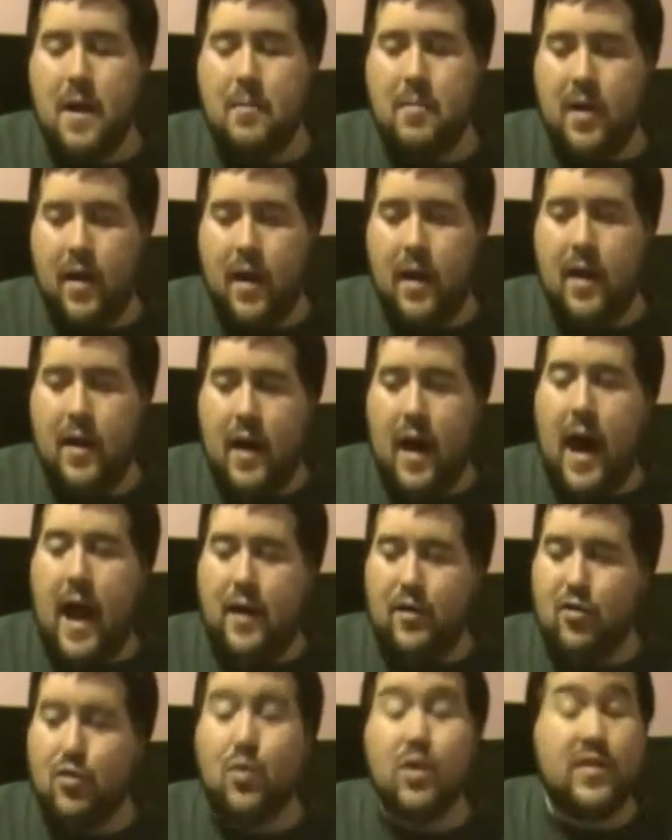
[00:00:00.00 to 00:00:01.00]
But
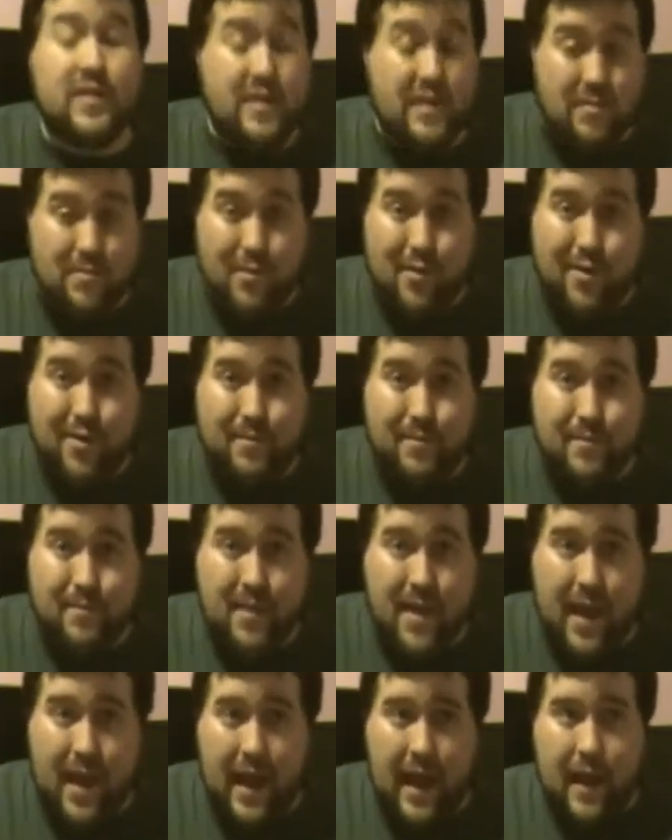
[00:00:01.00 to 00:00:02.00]
I do want to see more,
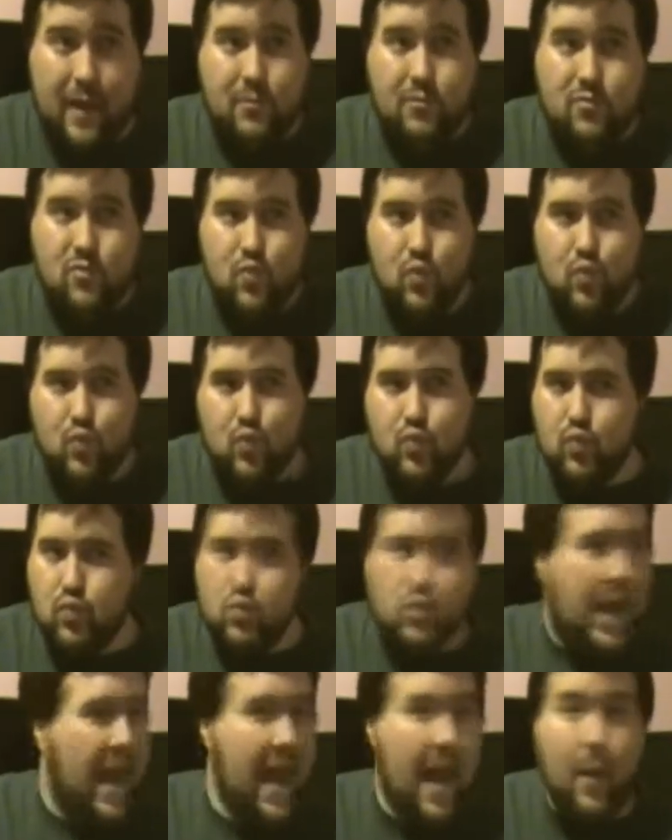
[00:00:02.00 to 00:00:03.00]
and I
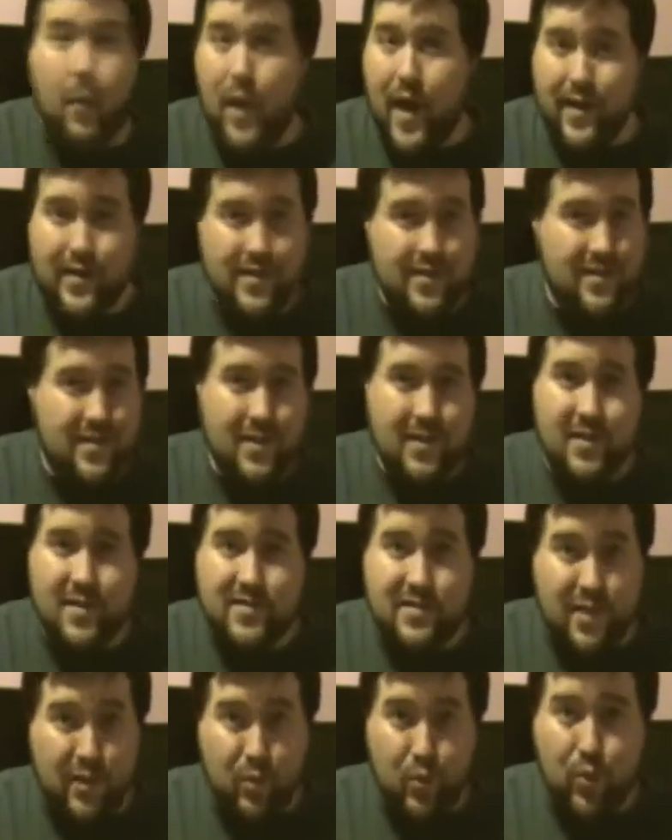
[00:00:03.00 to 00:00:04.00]
can't wait to see
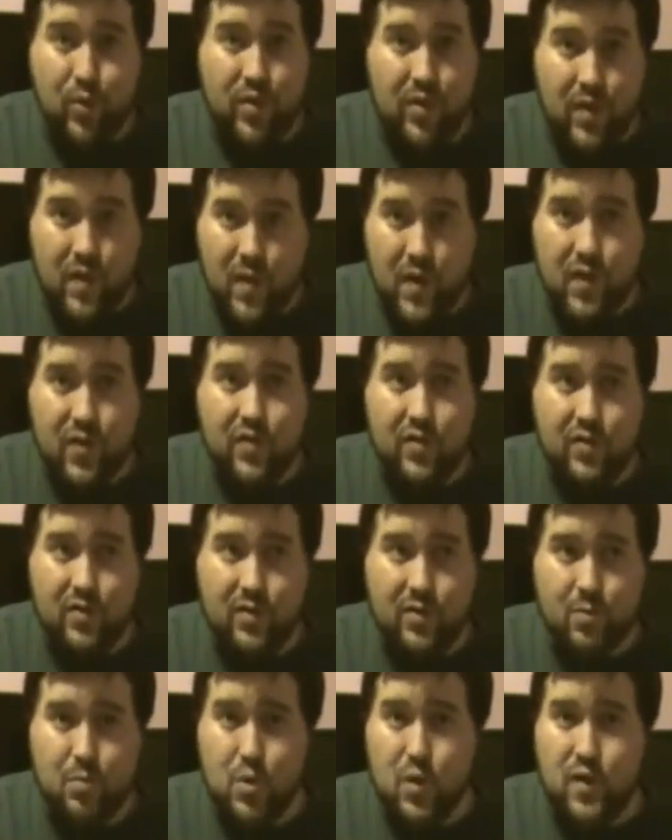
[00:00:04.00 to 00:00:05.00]
the sequel to
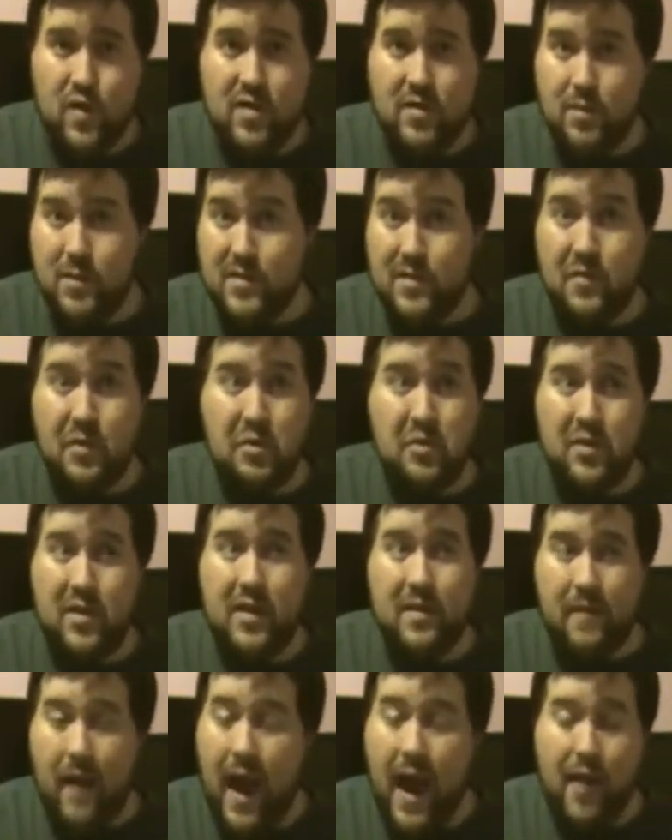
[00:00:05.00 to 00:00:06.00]
this movie
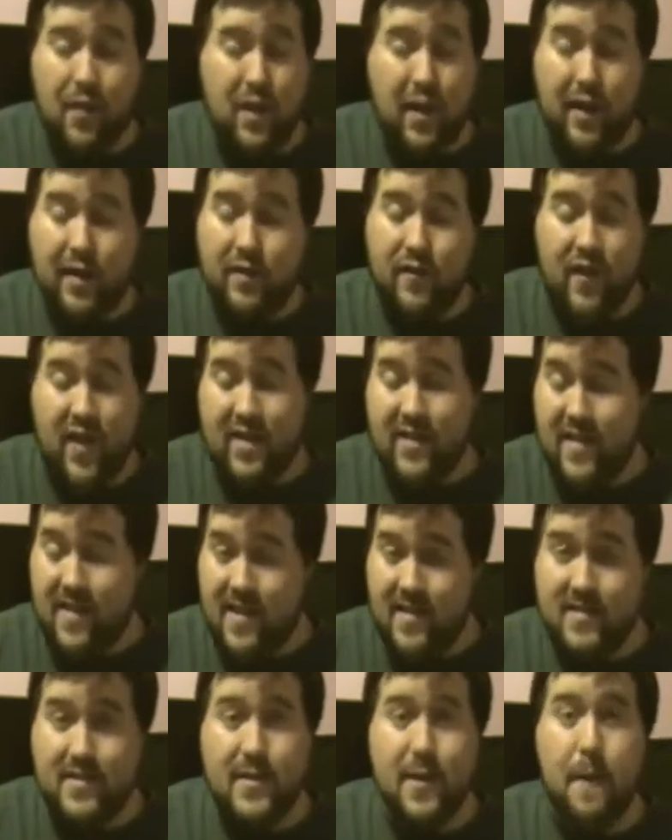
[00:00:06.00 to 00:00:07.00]
specifically. I think it's
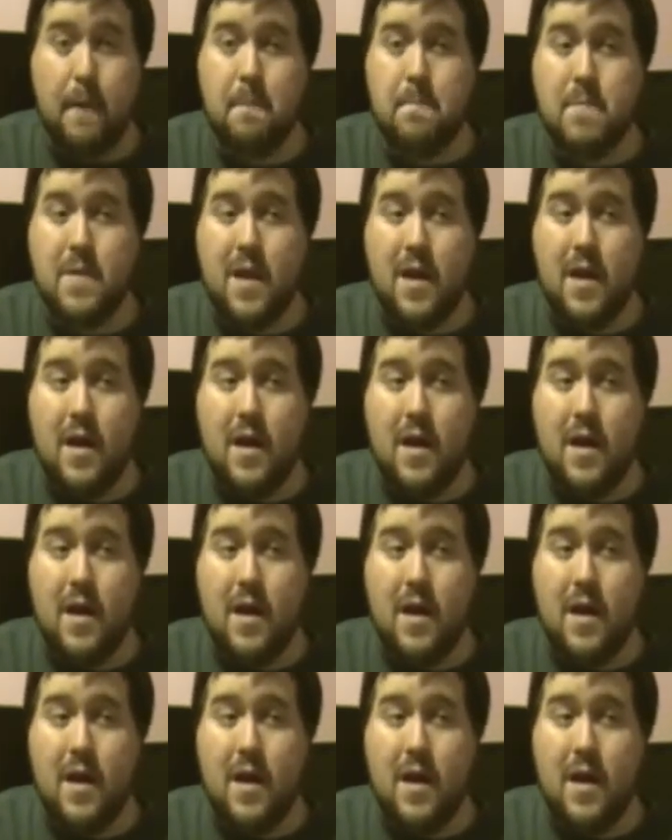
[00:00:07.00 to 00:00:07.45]
fantastic.